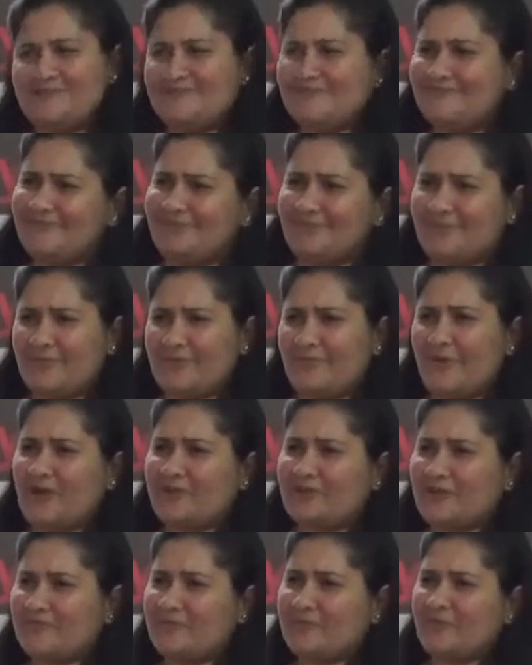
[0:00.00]

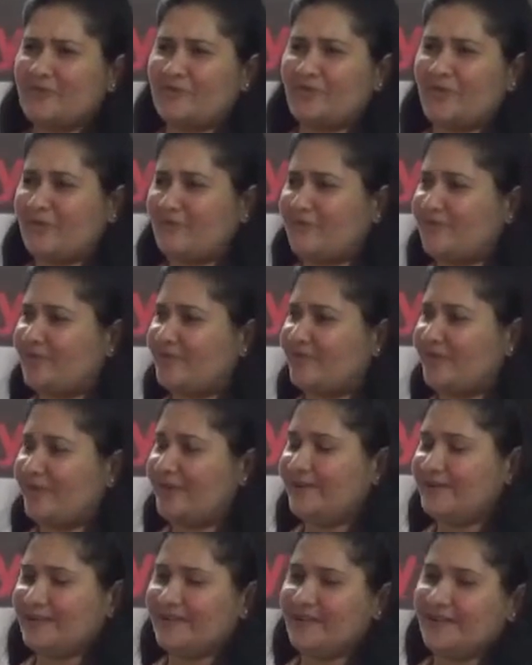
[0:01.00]
brought up in a normal
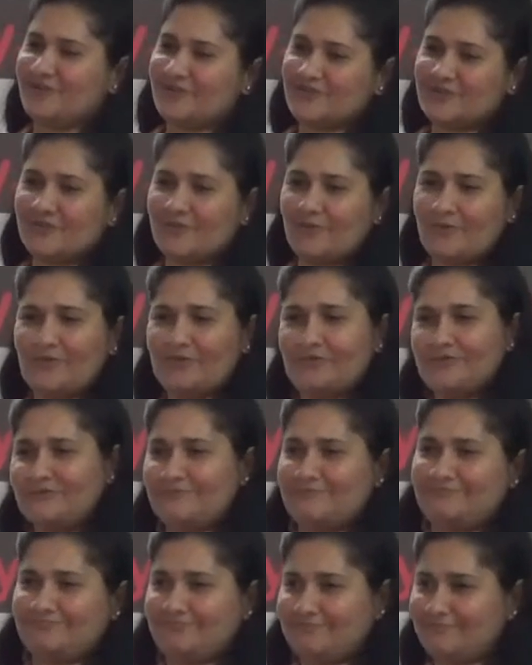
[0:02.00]
royalty household,
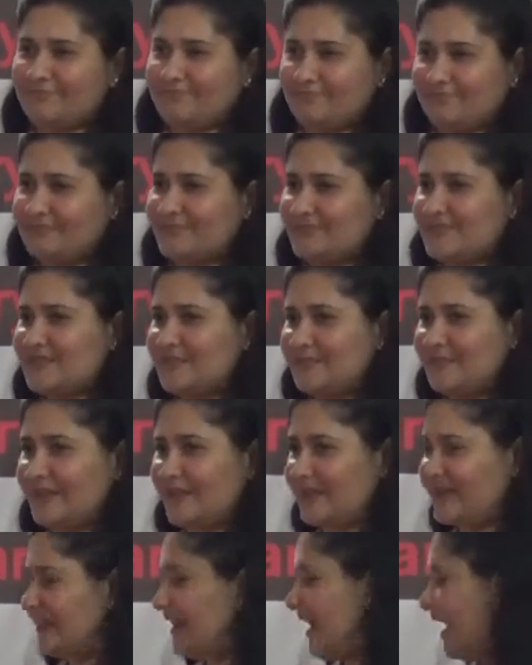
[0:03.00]

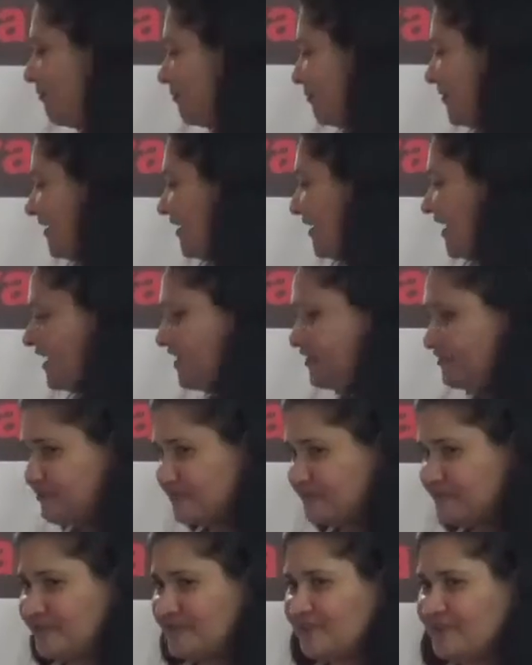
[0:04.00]
seemingly happy
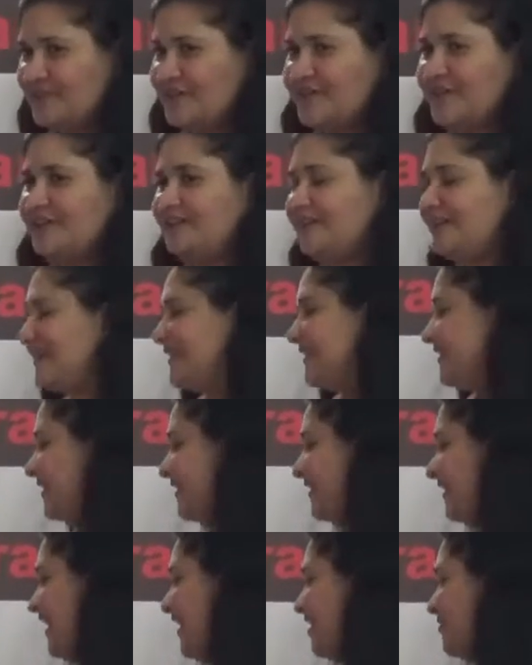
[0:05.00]
life, till
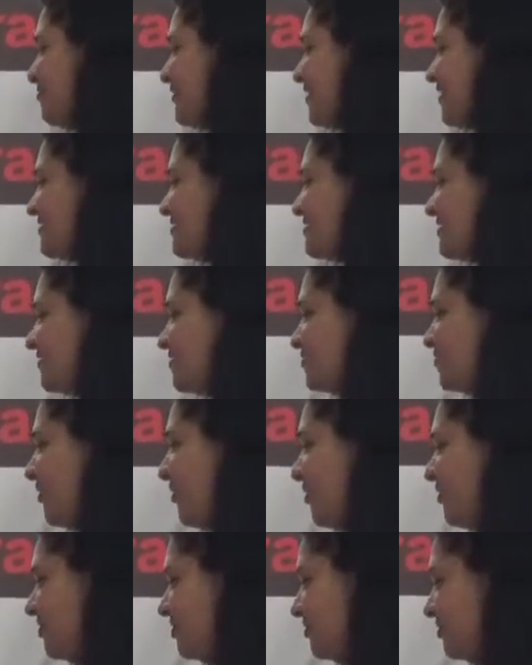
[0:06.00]
the time there is that
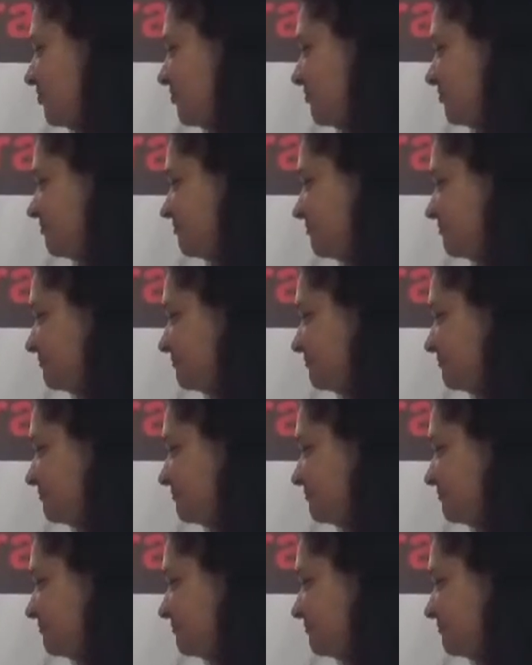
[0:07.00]
call to